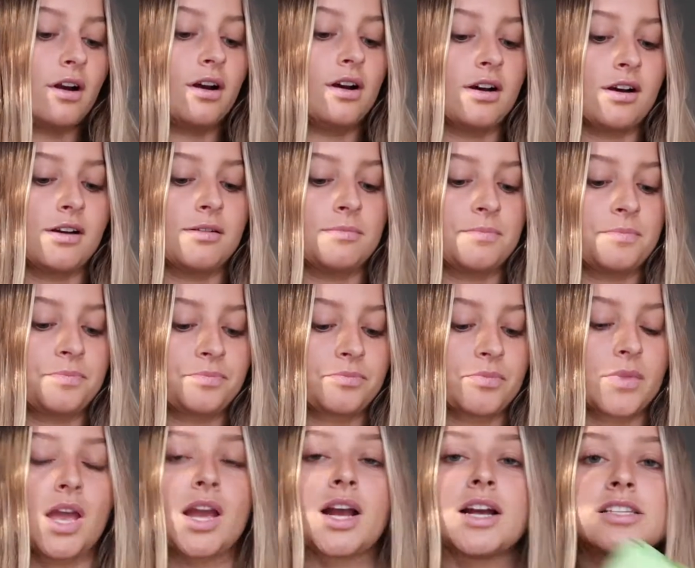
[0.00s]
Um,
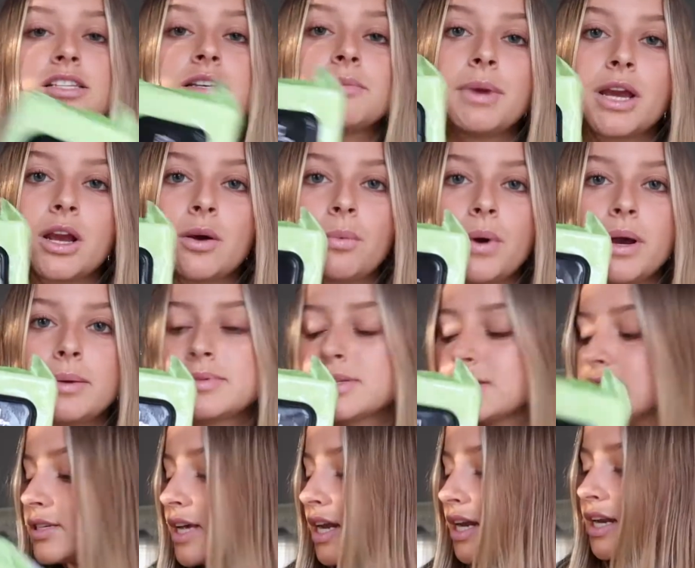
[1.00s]
I got some makeup wipes
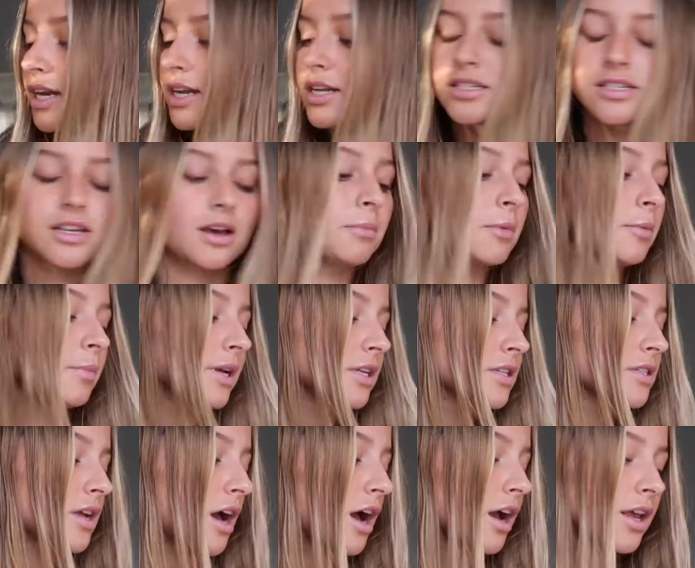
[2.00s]
because I needed some in my
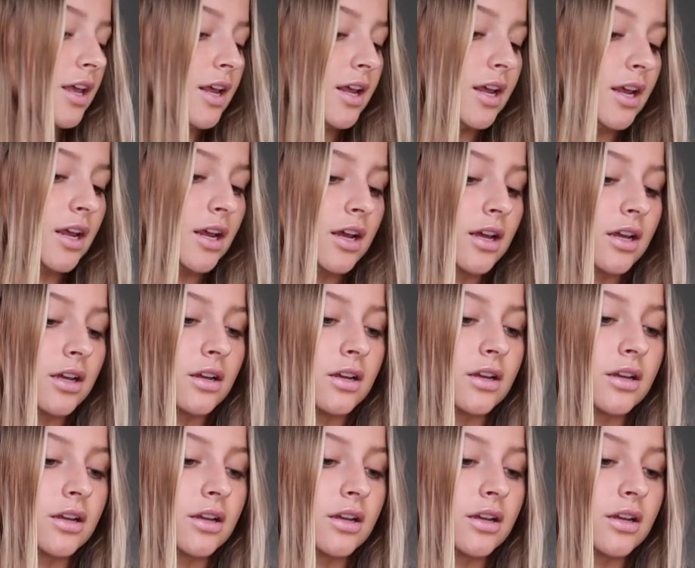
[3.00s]
stocking.